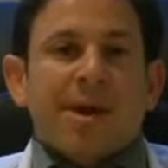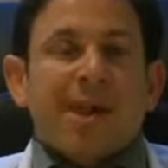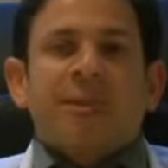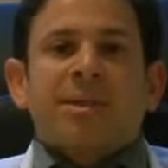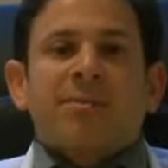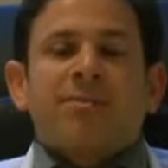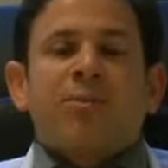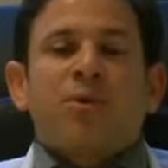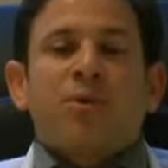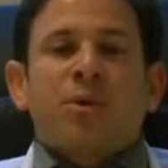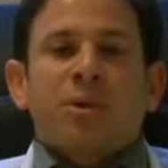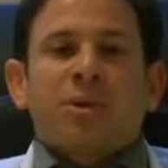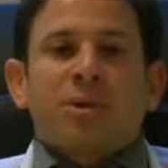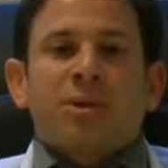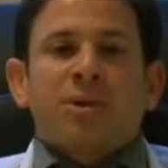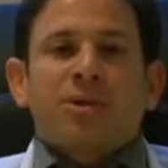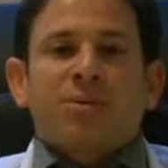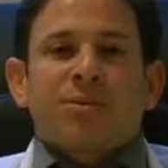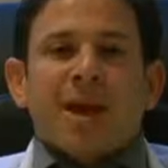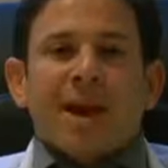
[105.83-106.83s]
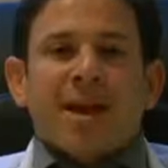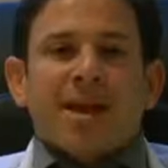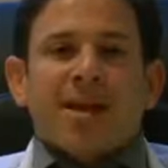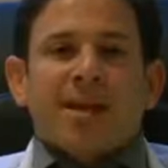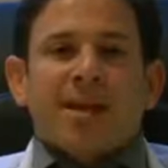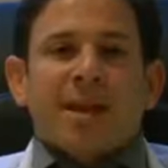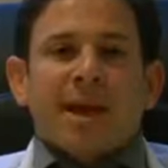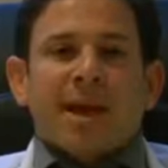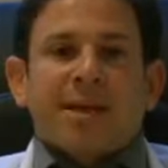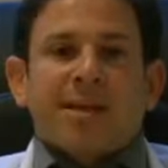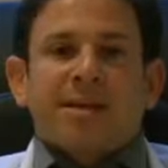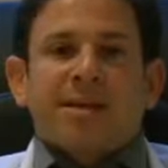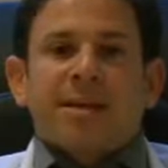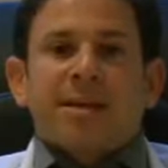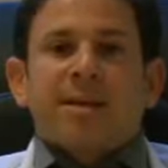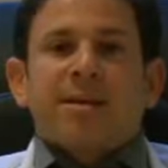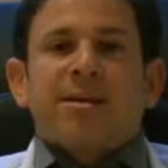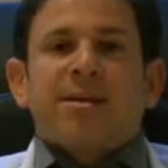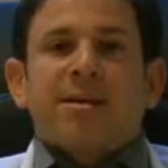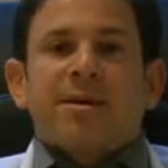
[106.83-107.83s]
it's important to recognize
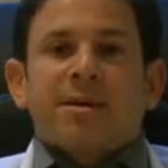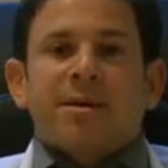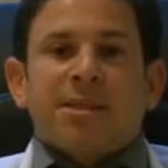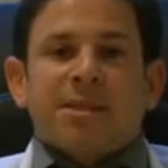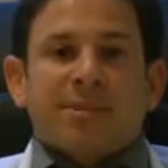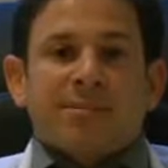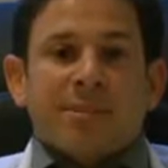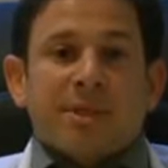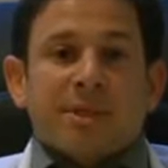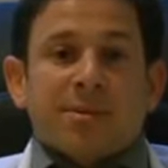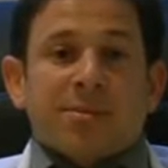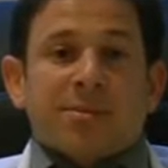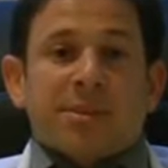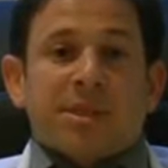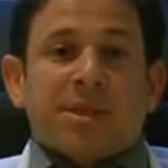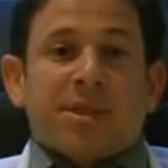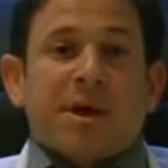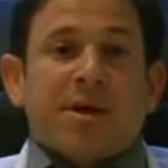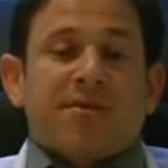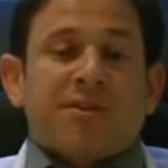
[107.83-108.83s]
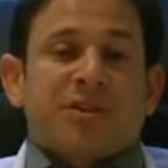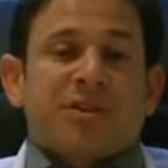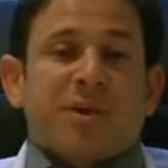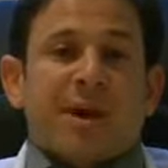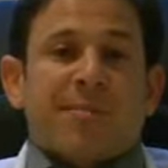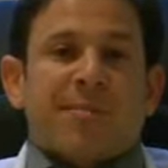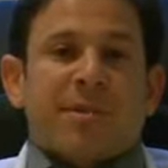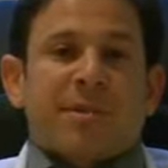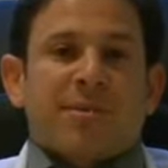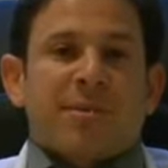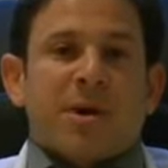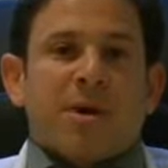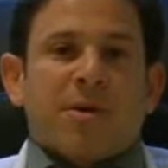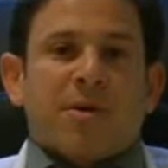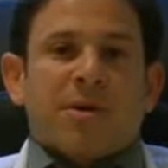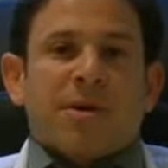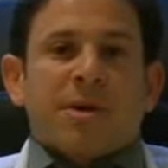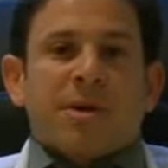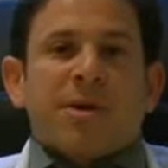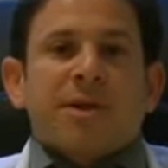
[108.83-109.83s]
the symptoms of strep throat.